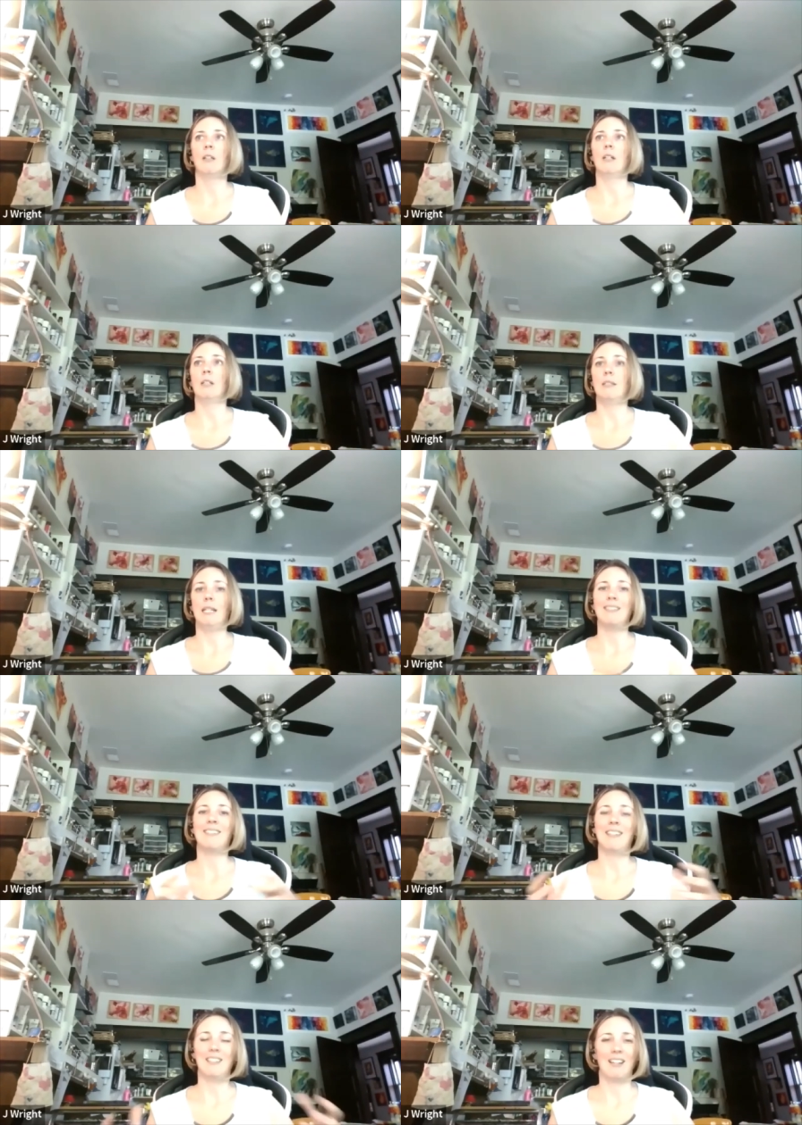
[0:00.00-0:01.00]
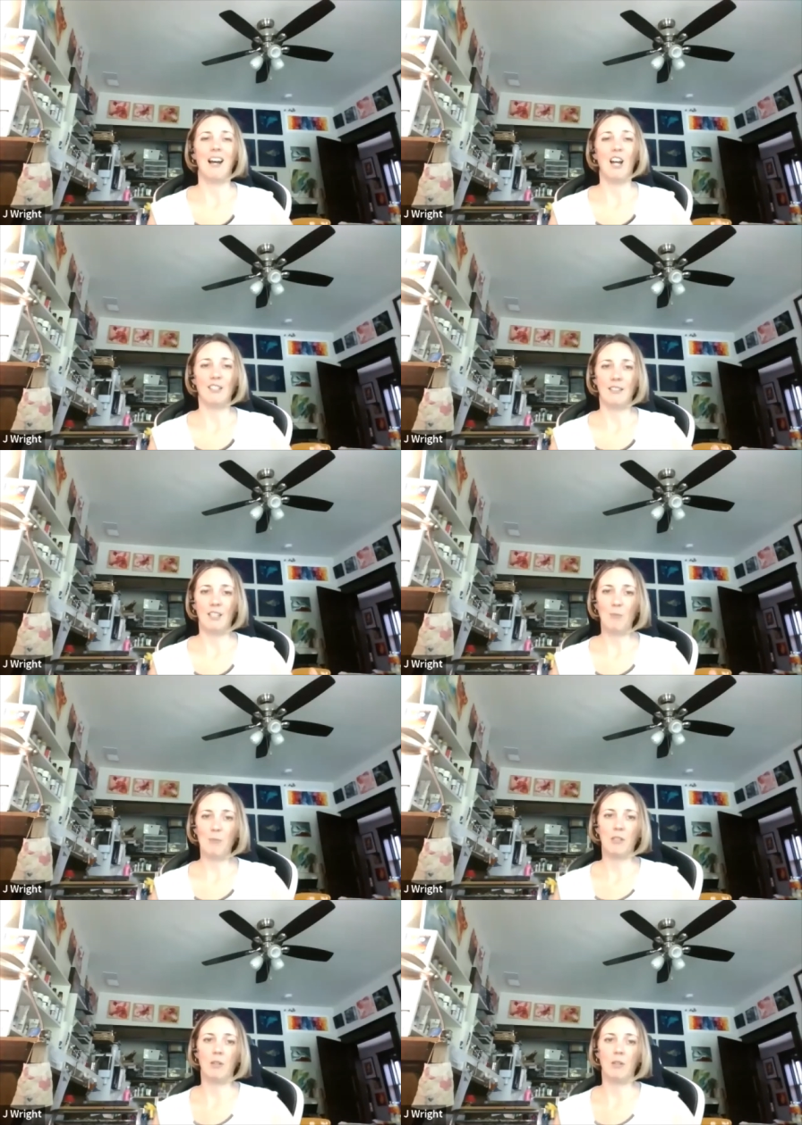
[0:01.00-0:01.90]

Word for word: uh, data science concepts, the